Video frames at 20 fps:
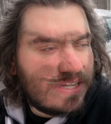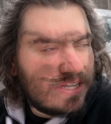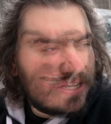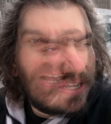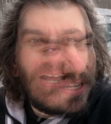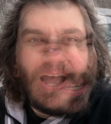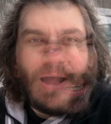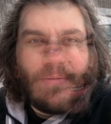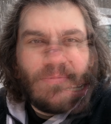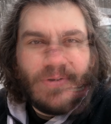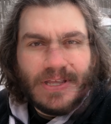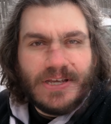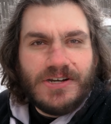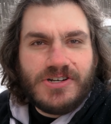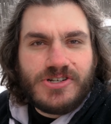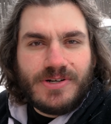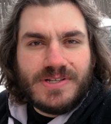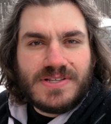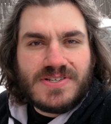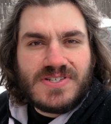I'm really
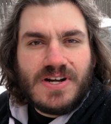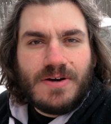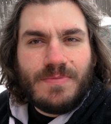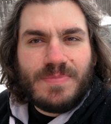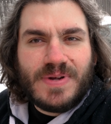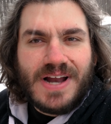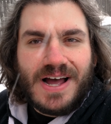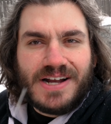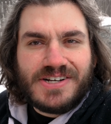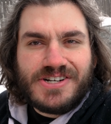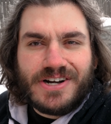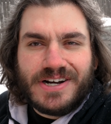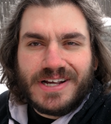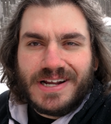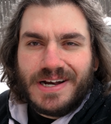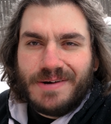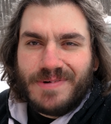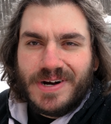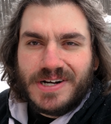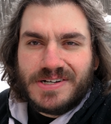enjoying the snow but not turning
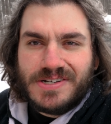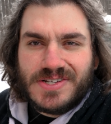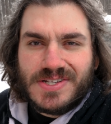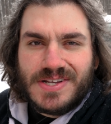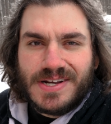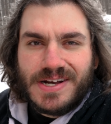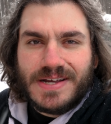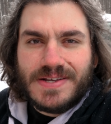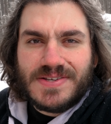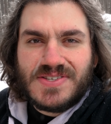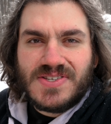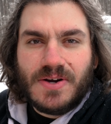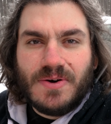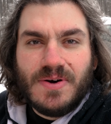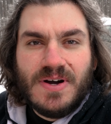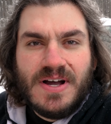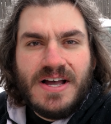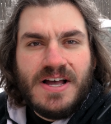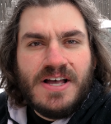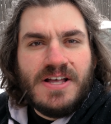any wrenches today, so
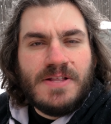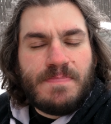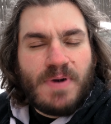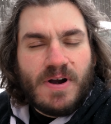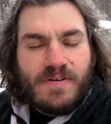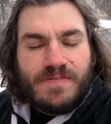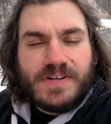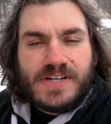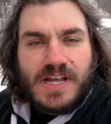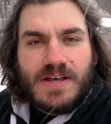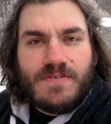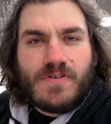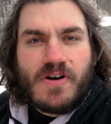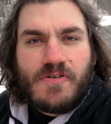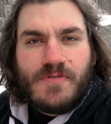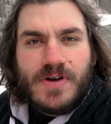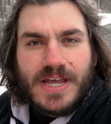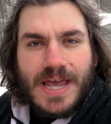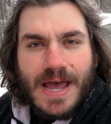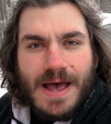perfect day for a
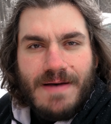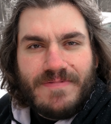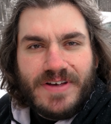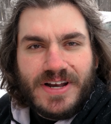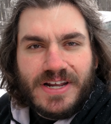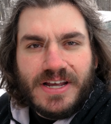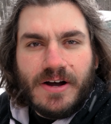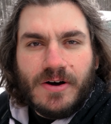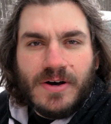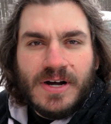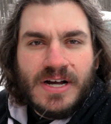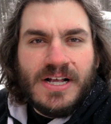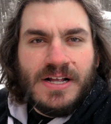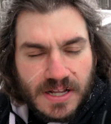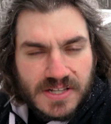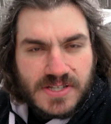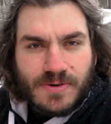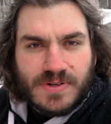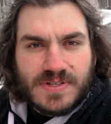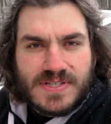recap video.
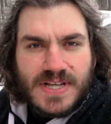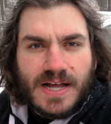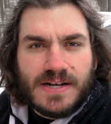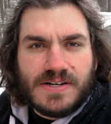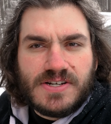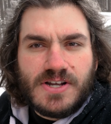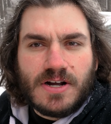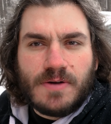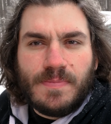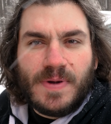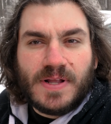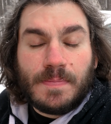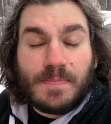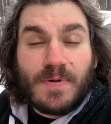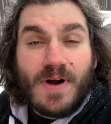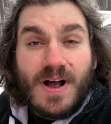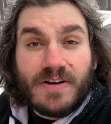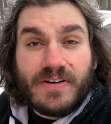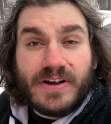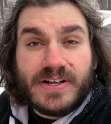Let's go inside and talk about the
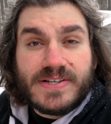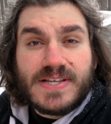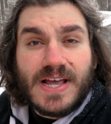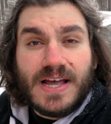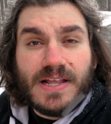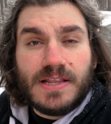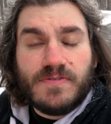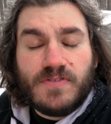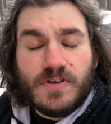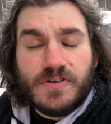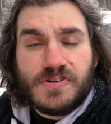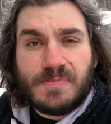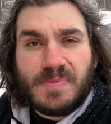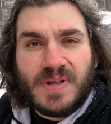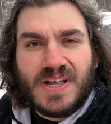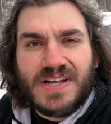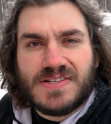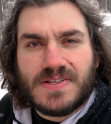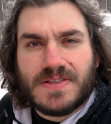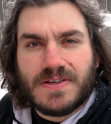progress and the future
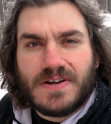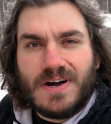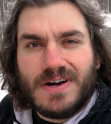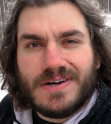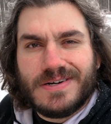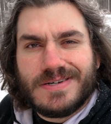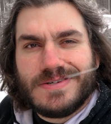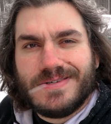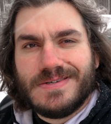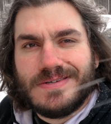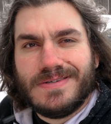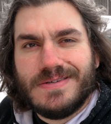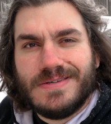plans of the cars.